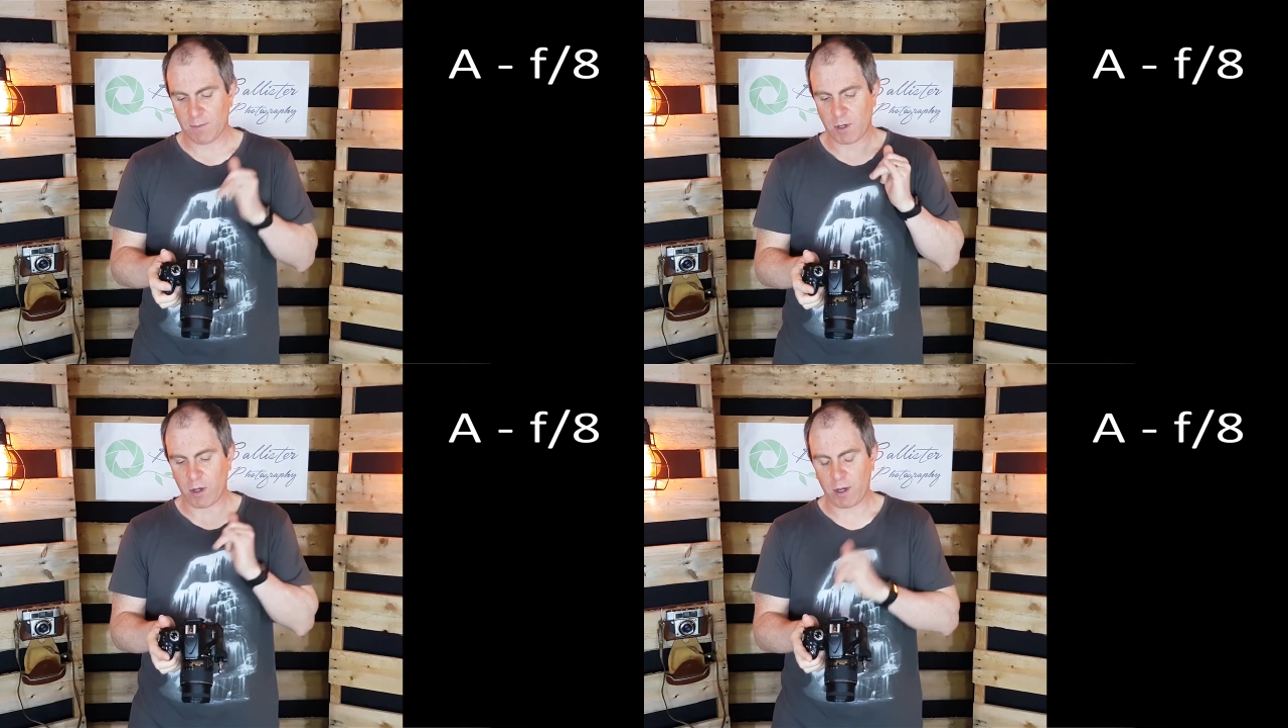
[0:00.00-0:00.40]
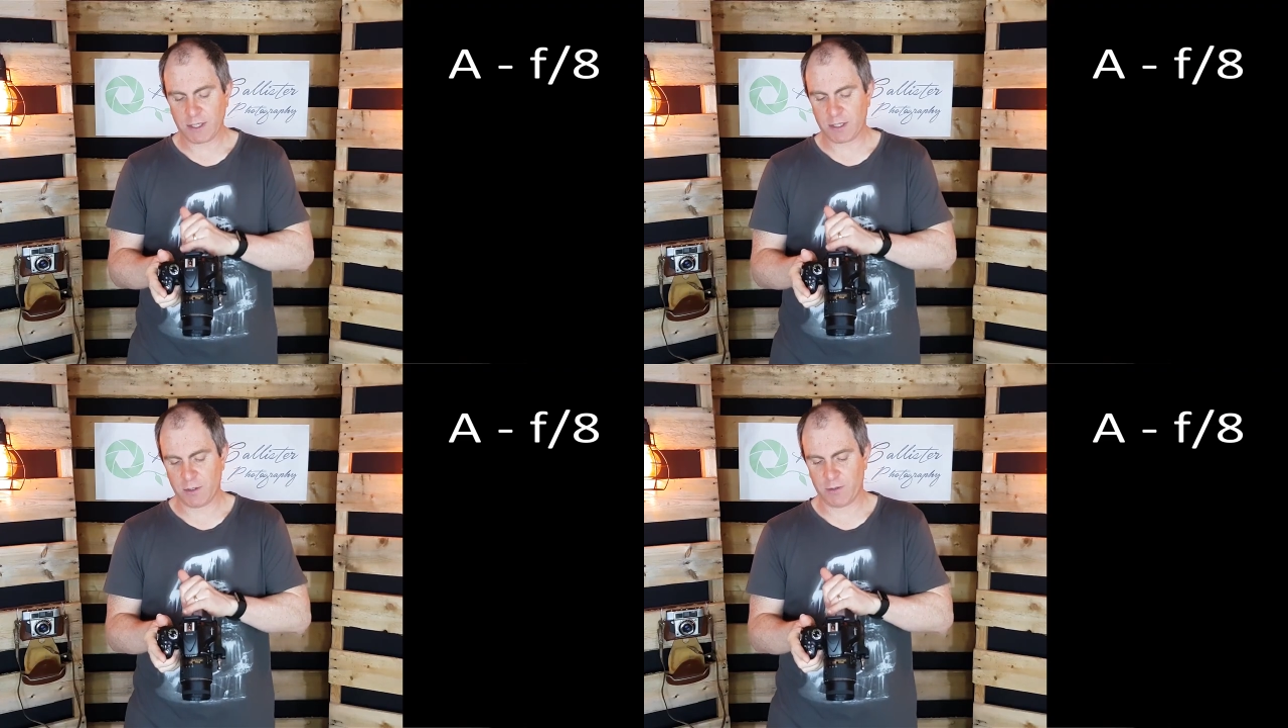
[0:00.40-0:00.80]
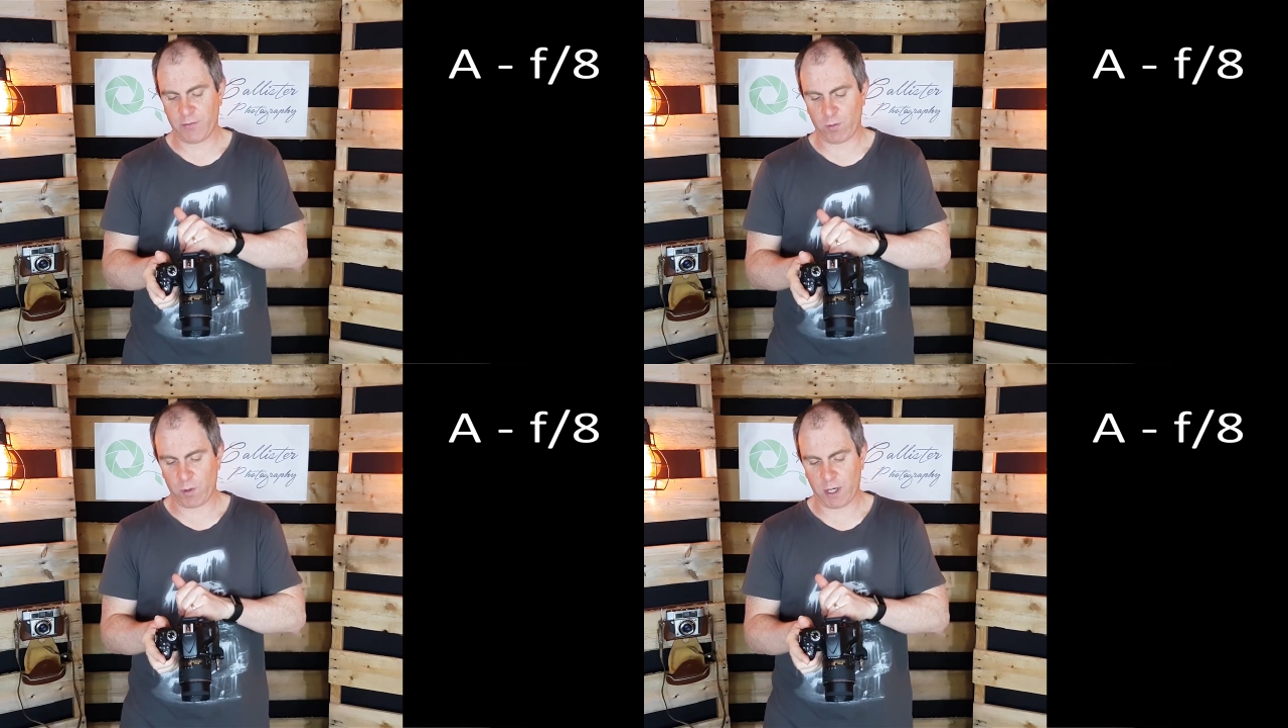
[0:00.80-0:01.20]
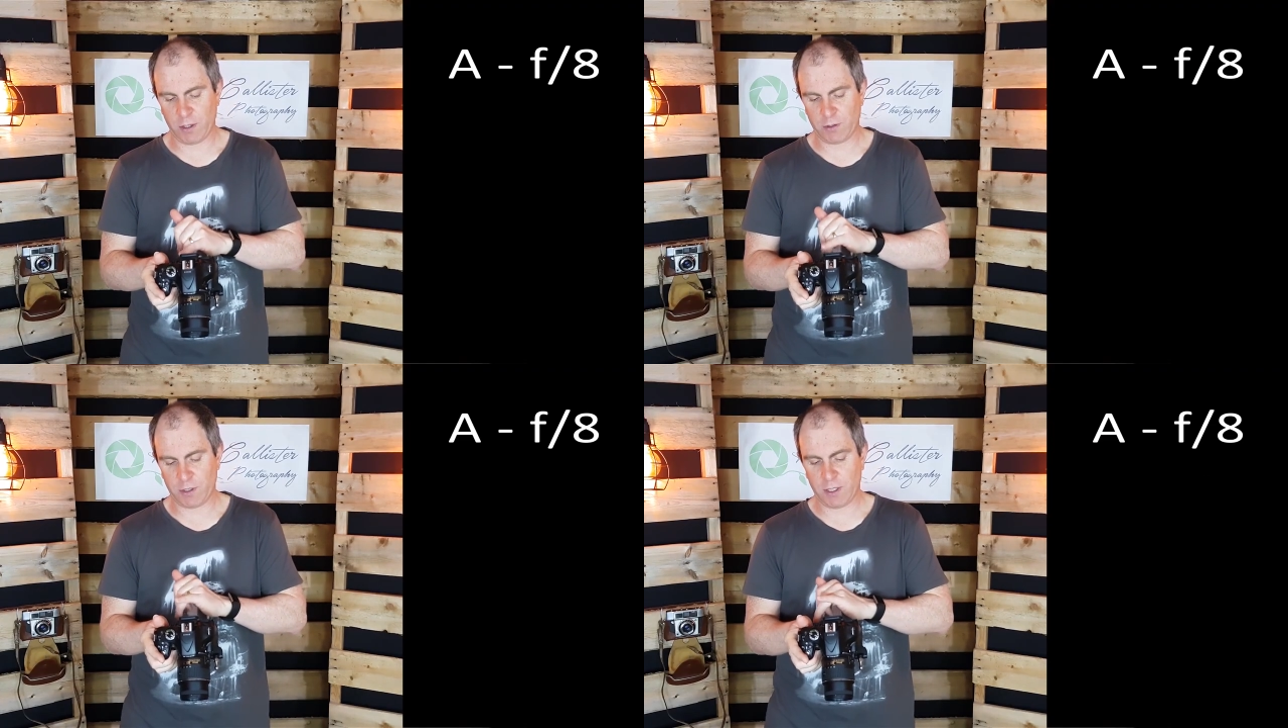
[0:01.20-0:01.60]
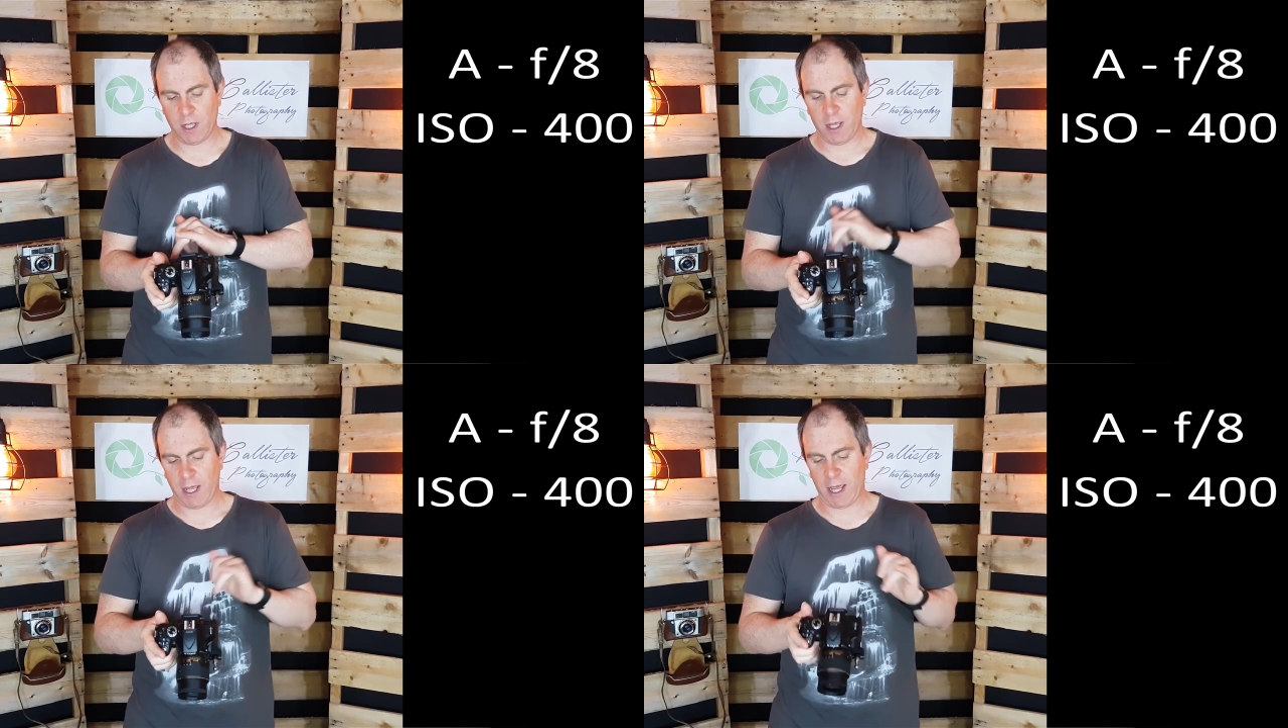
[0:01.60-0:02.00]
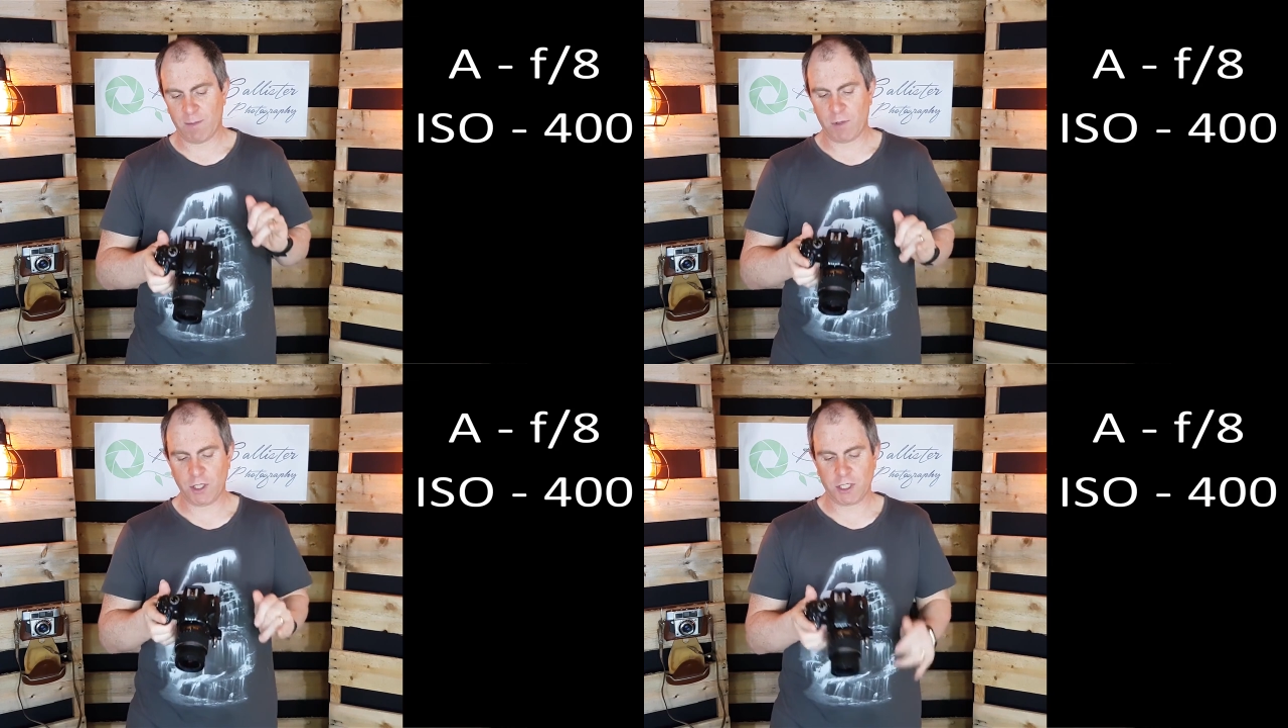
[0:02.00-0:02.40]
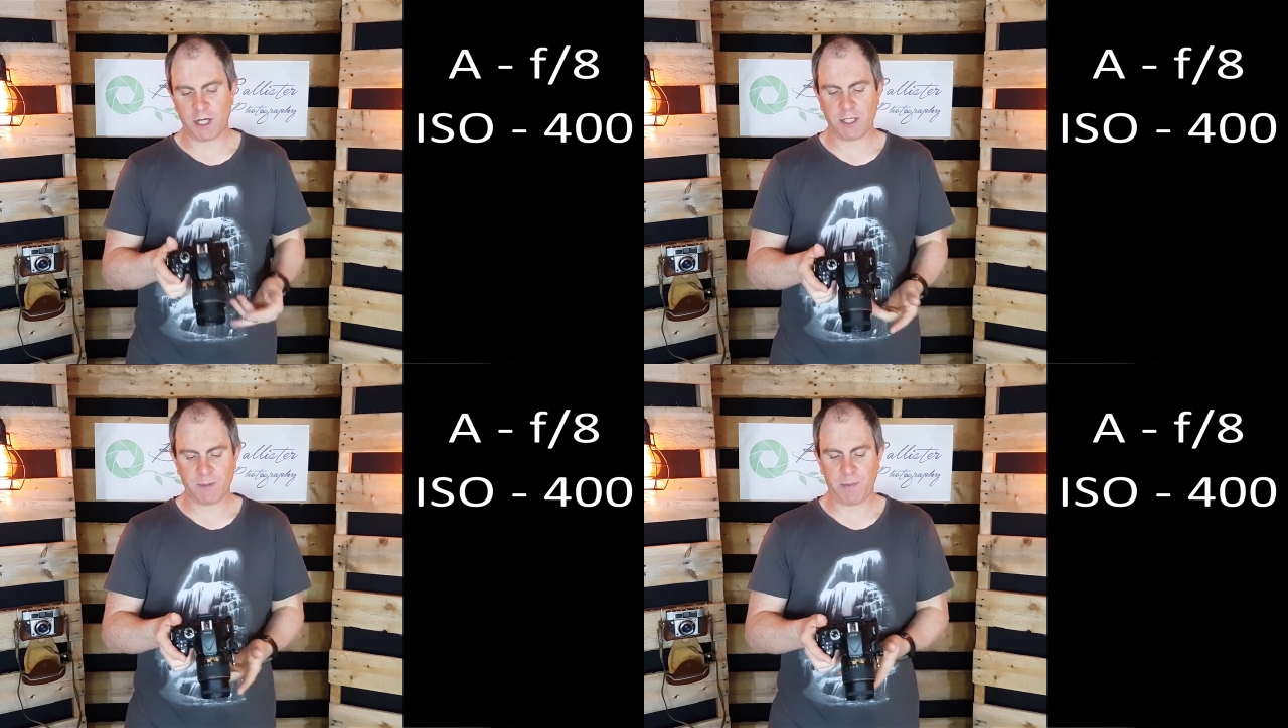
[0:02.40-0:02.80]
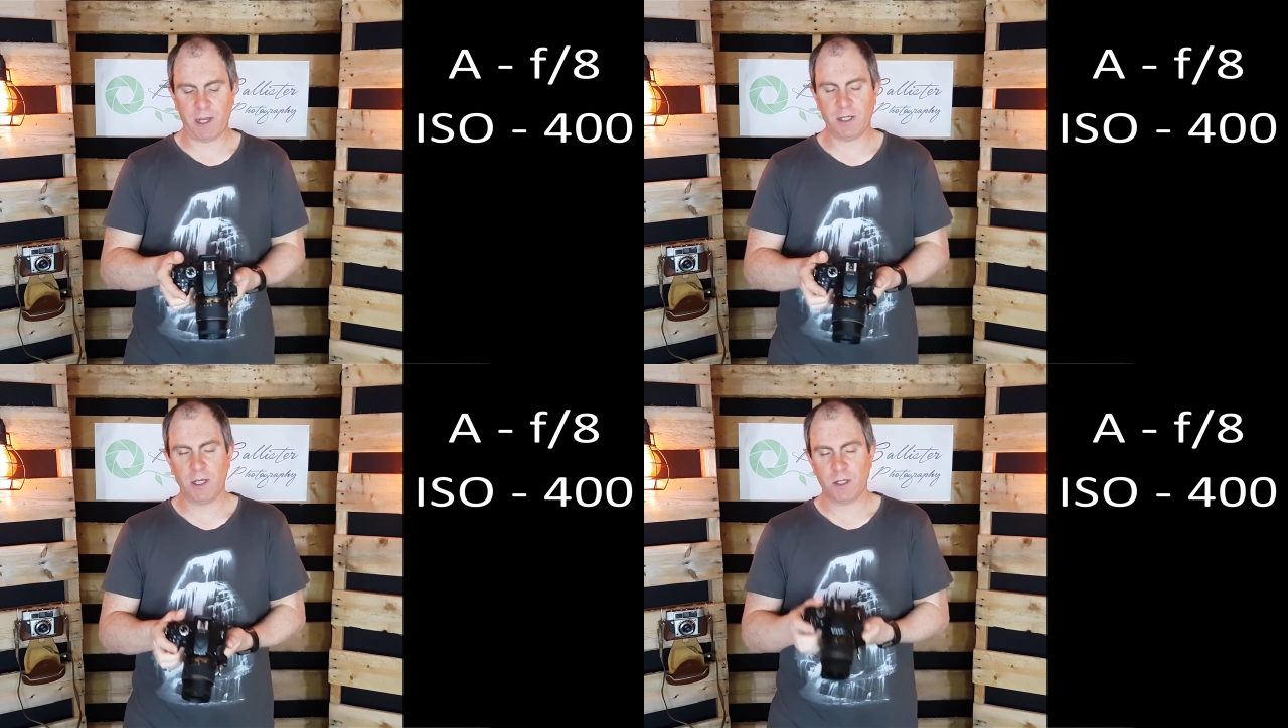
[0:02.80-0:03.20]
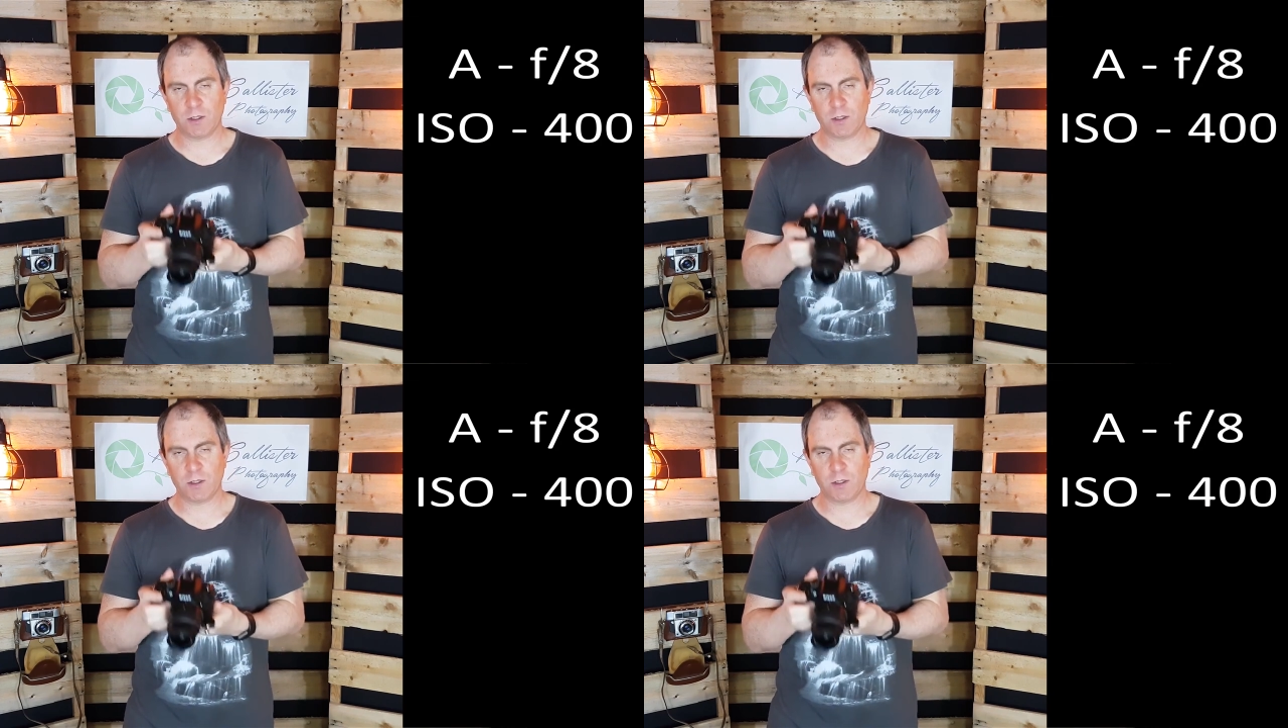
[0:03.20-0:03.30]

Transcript: my ISO to 400, and my shutter speed